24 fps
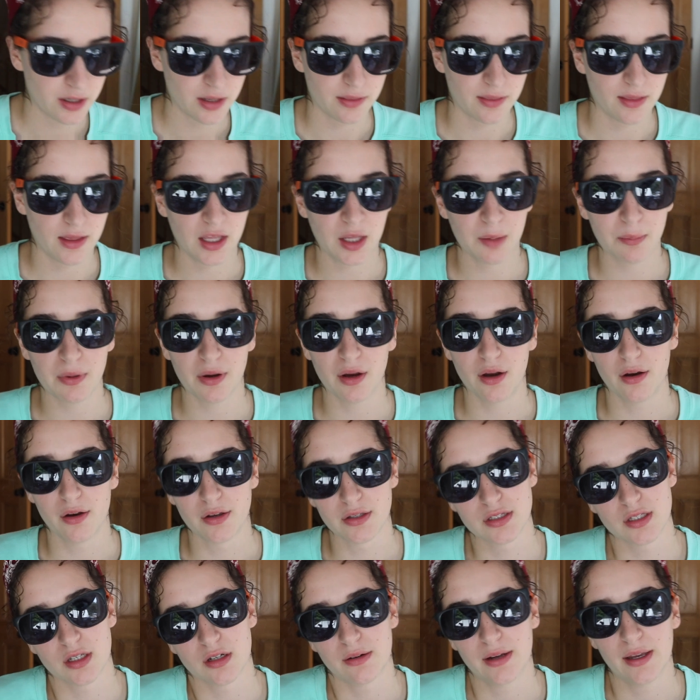to think, but
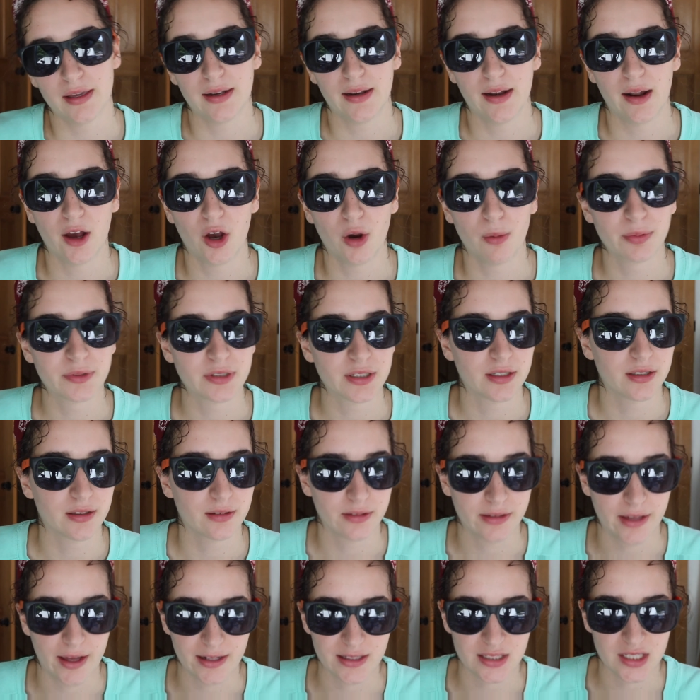also it helped,
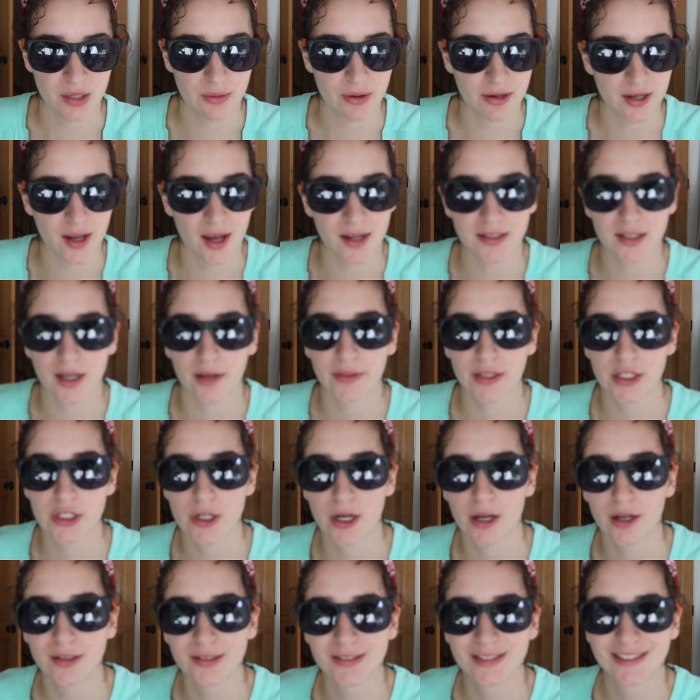and that's how I got down the
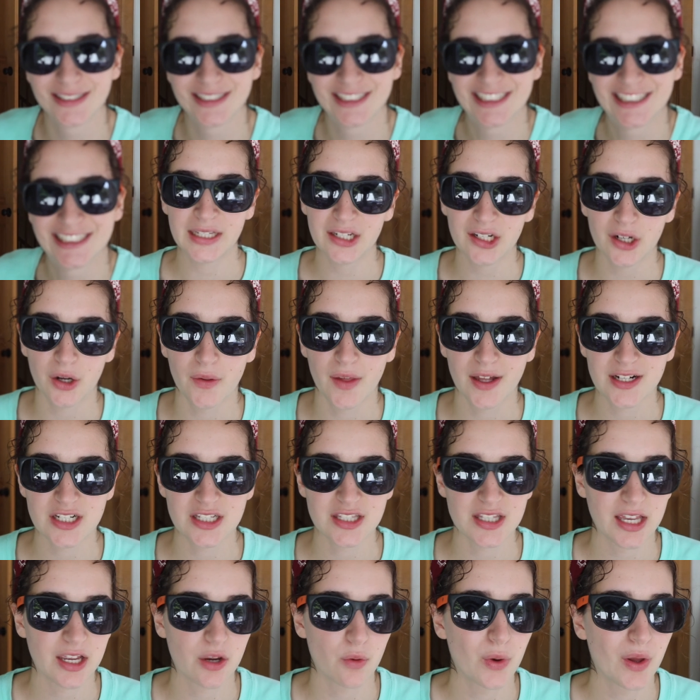trail. You know, that's
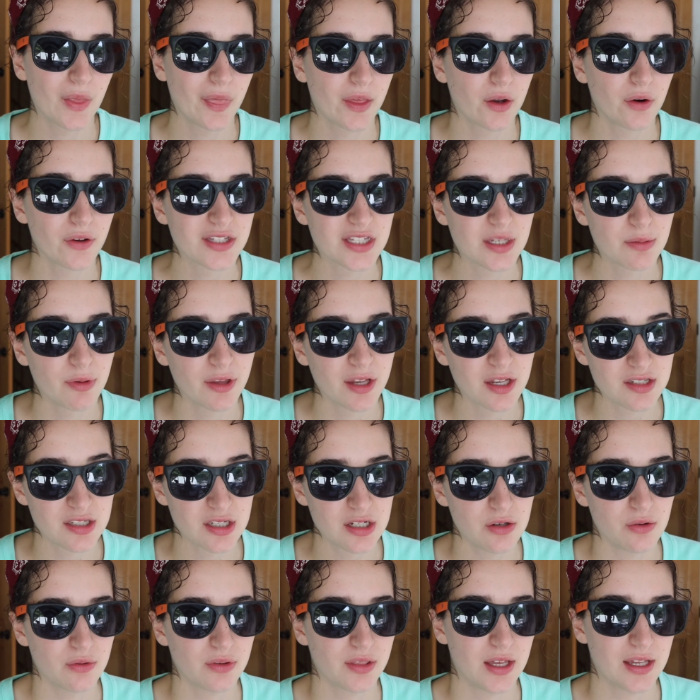just, like, what little siblings
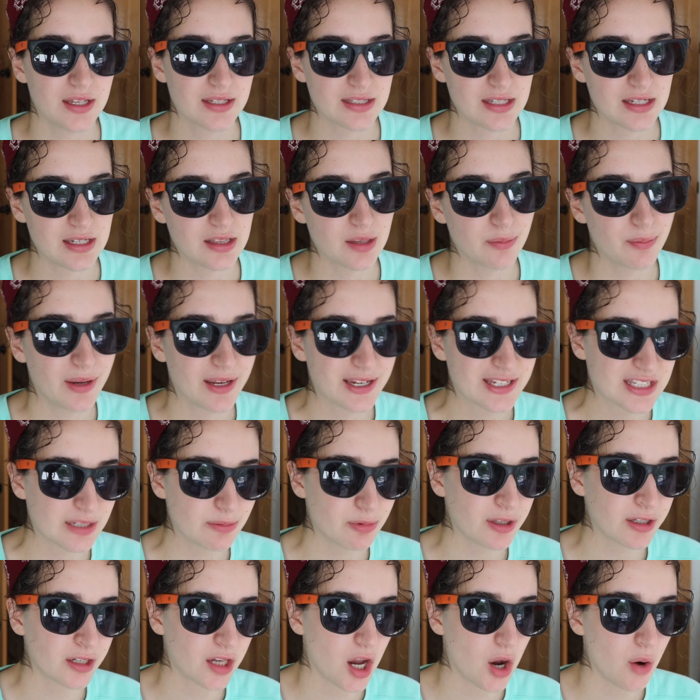do. They see the big
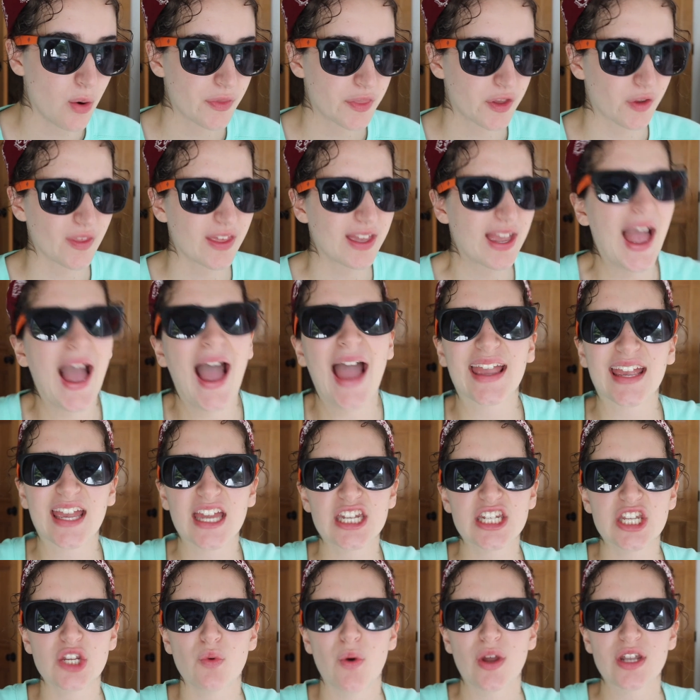sibling go, and they're like, I
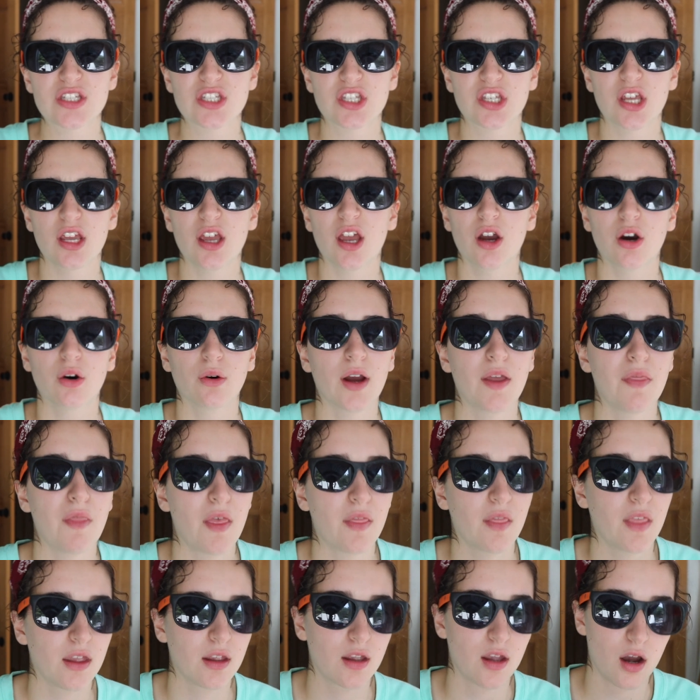can do it too! And
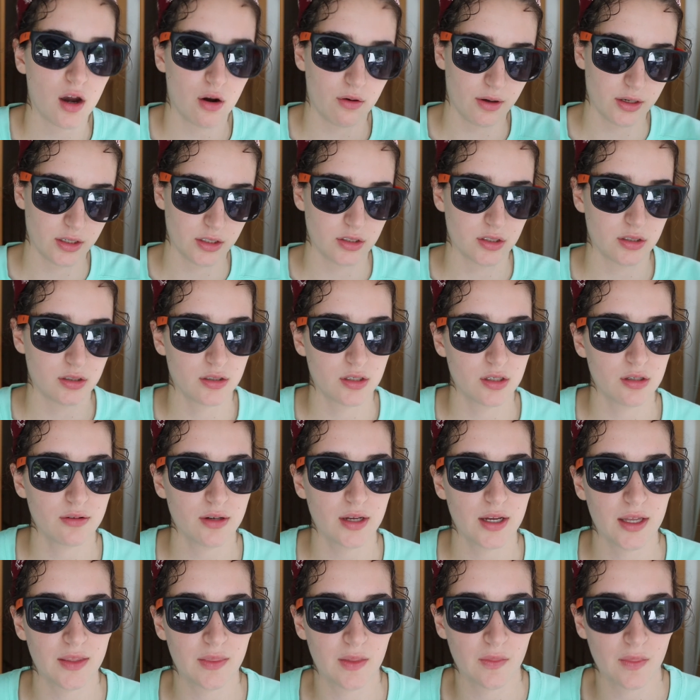then they go and do
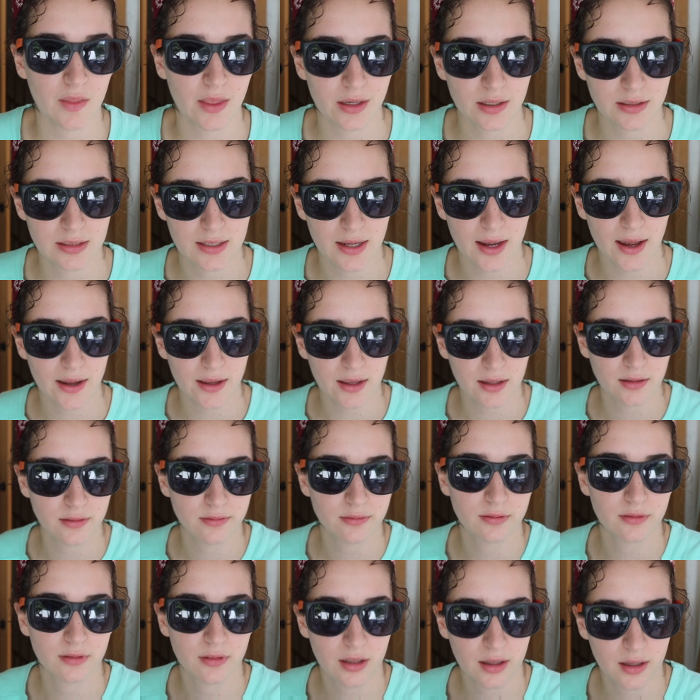it, and then they die,
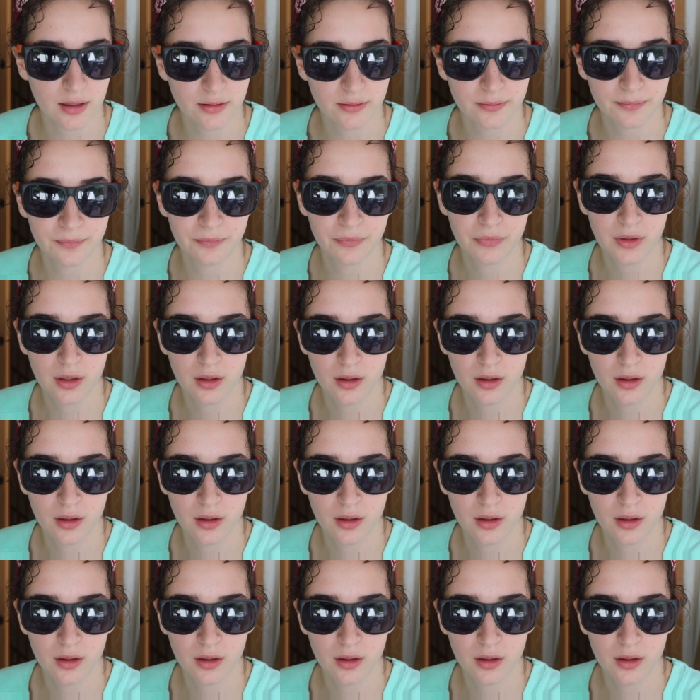and,